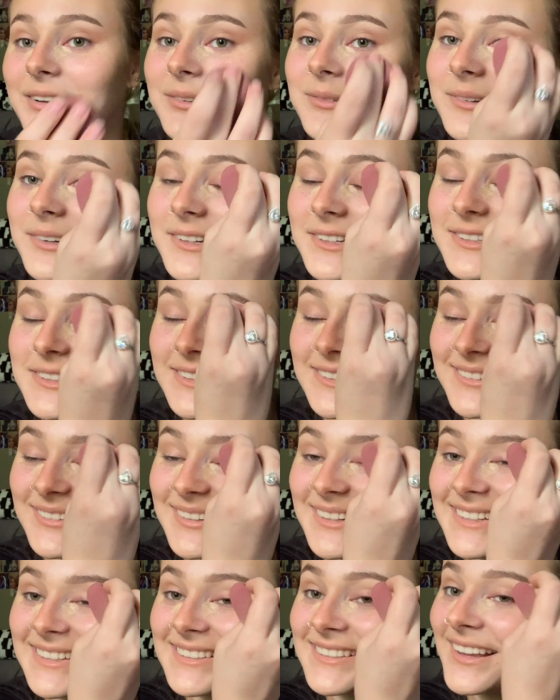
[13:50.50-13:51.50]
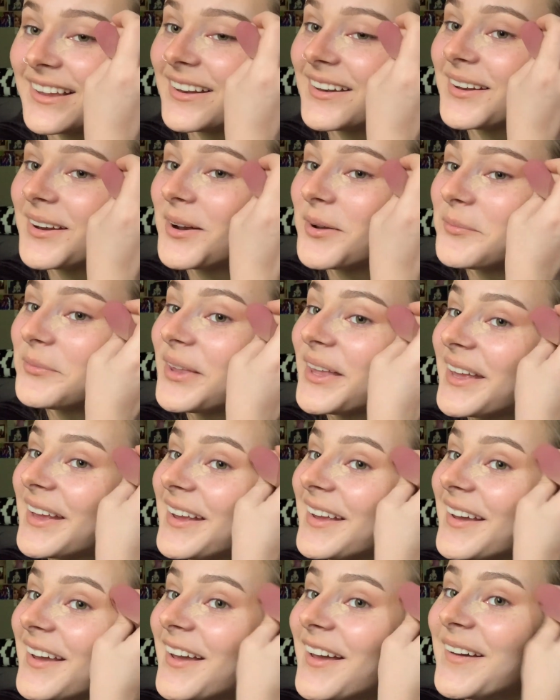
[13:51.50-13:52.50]
words is what he said, and I'm
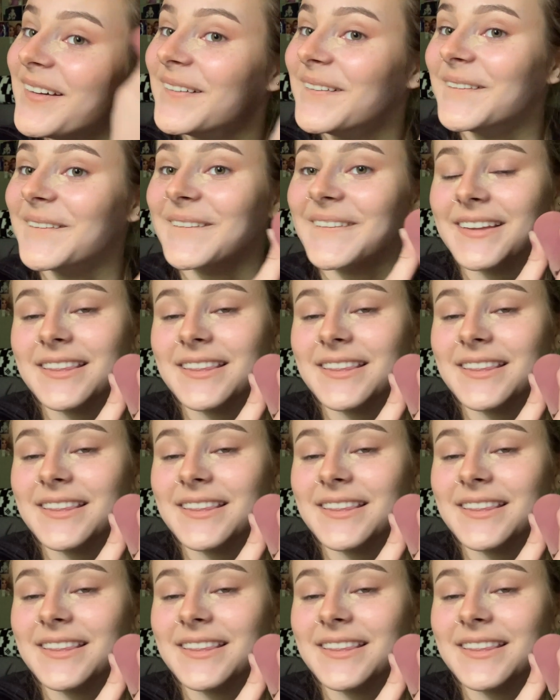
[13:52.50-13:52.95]
like, oh,